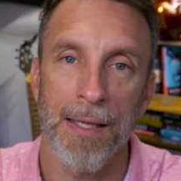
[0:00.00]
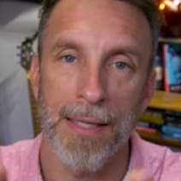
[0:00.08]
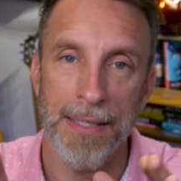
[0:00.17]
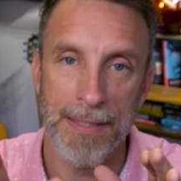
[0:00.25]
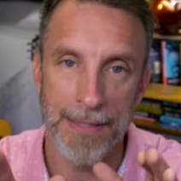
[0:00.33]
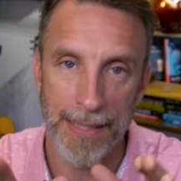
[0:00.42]

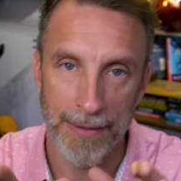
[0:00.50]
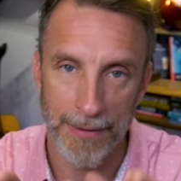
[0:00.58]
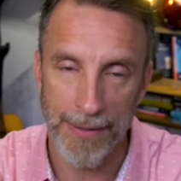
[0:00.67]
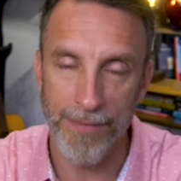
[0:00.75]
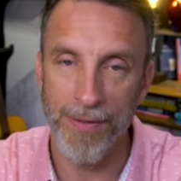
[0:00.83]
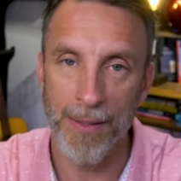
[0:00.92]
This is a
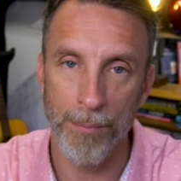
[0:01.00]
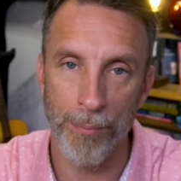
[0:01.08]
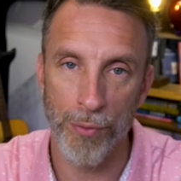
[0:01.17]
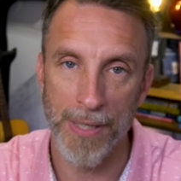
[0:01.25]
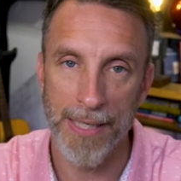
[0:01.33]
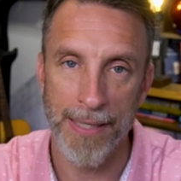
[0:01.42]
living,
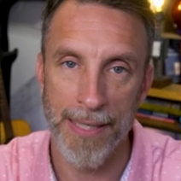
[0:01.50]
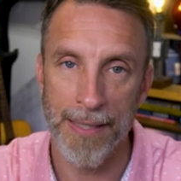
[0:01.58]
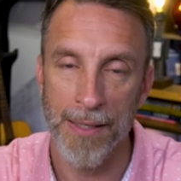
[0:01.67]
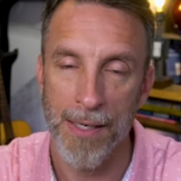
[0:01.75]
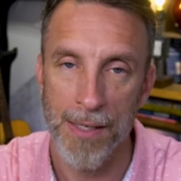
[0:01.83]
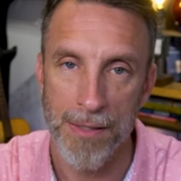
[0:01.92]

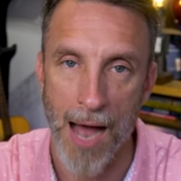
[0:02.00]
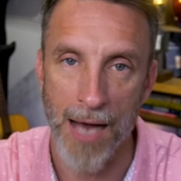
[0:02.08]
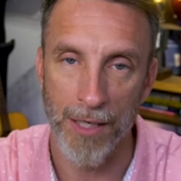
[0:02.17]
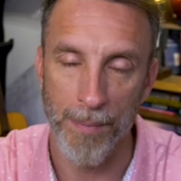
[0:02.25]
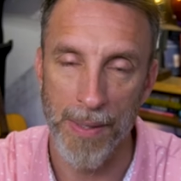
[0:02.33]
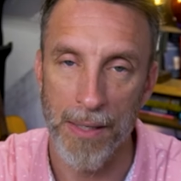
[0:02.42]
breathing
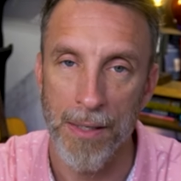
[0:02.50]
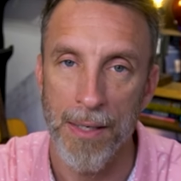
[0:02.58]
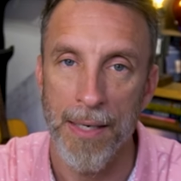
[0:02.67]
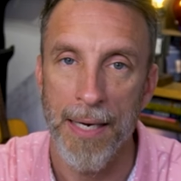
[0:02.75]
document.